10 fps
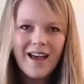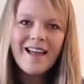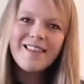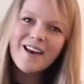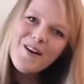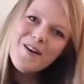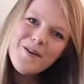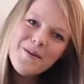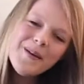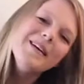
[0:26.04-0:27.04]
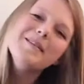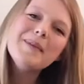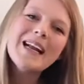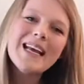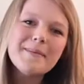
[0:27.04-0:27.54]
Hello,
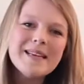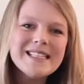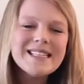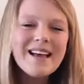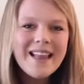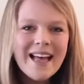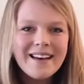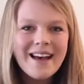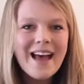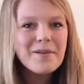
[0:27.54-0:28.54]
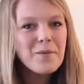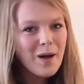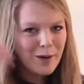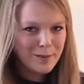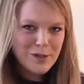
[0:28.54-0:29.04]
my name is Alana, and
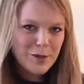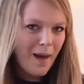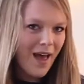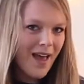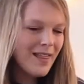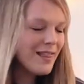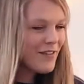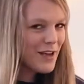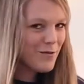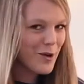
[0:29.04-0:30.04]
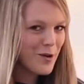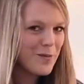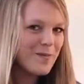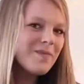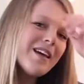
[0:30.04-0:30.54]
welcome to my living
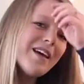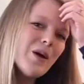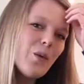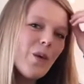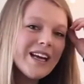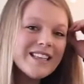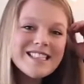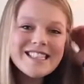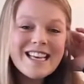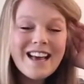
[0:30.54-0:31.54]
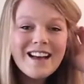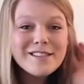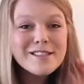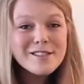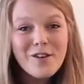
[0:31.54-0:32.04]
room. We're going to sing
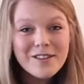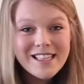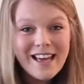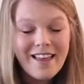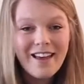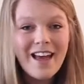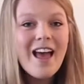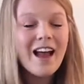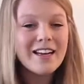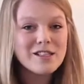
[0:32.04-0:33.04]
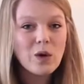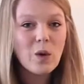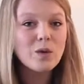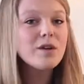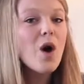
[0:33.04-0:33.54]
a song together, and it's
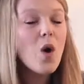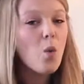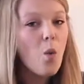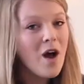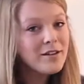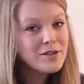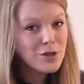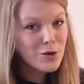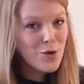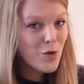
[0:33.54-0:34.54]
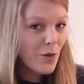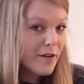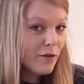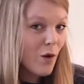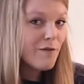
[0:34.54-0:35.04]
called 1, 2,
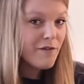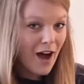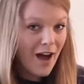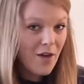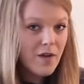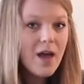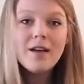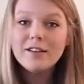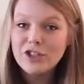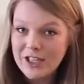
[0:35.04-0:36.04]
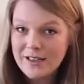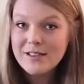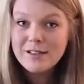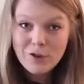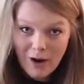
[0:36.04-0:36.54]
3, 4, 5.
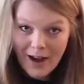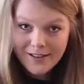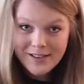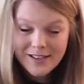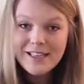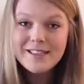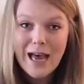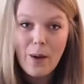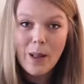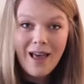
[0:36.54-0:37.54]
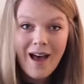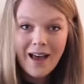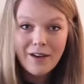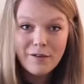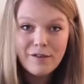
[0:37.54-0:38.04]
Jesus Christ is now
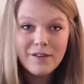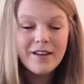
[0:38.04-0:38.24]
alive.